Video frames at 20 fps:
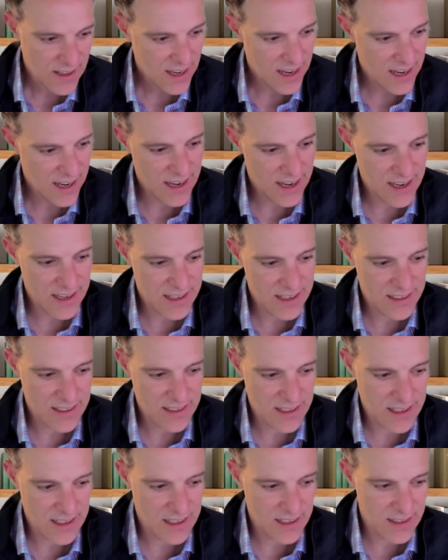and
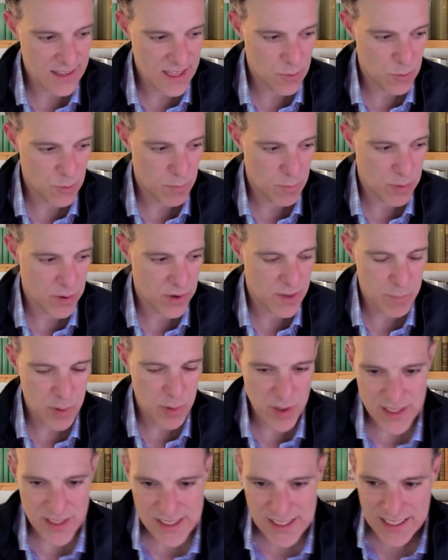they were
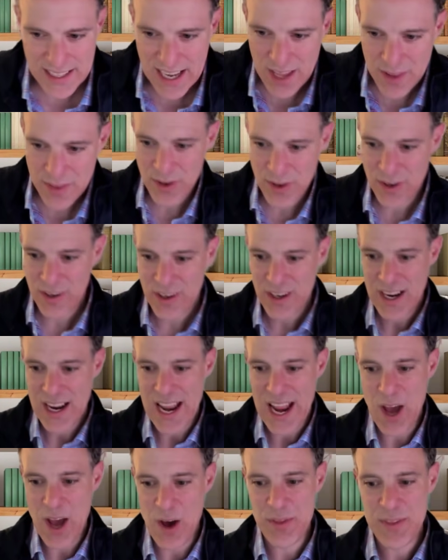putting together
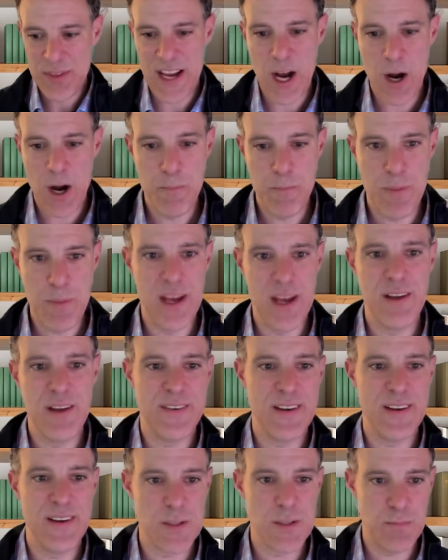healthcare
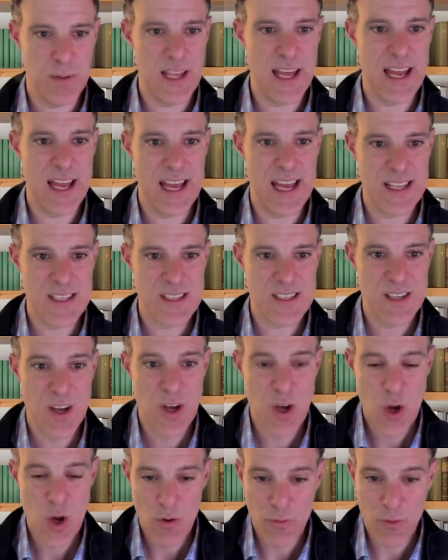benefits plans
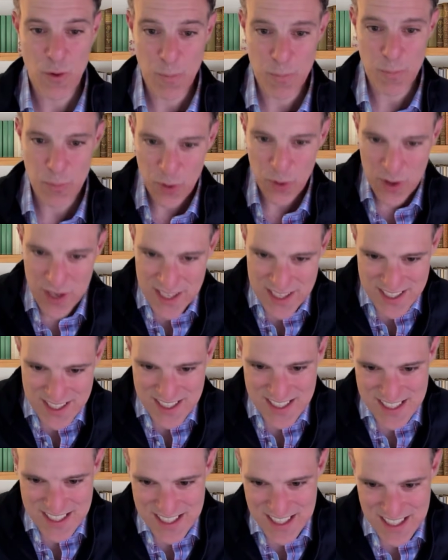for
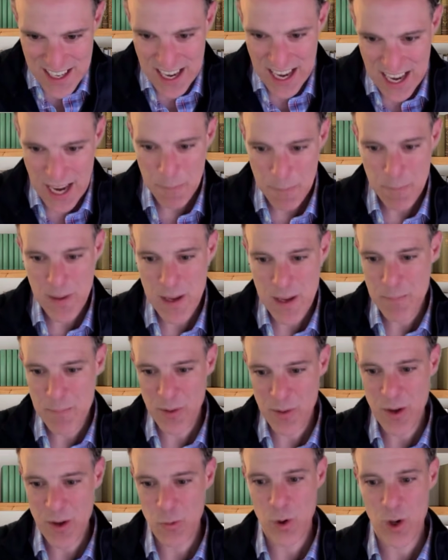priests and people
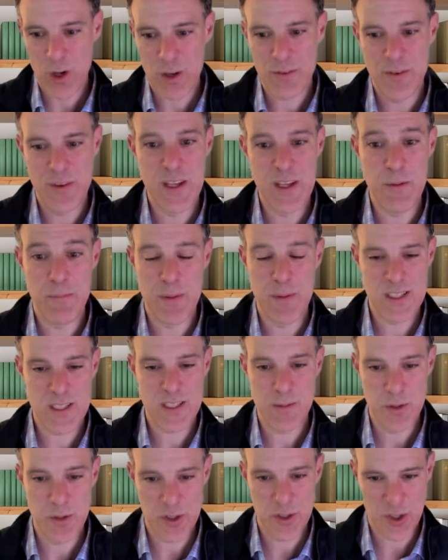that work for the
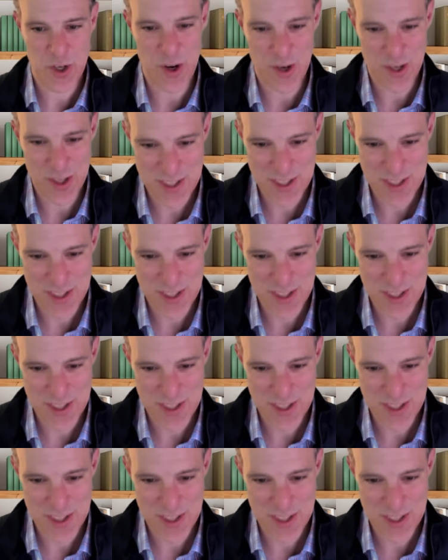Episcopal Church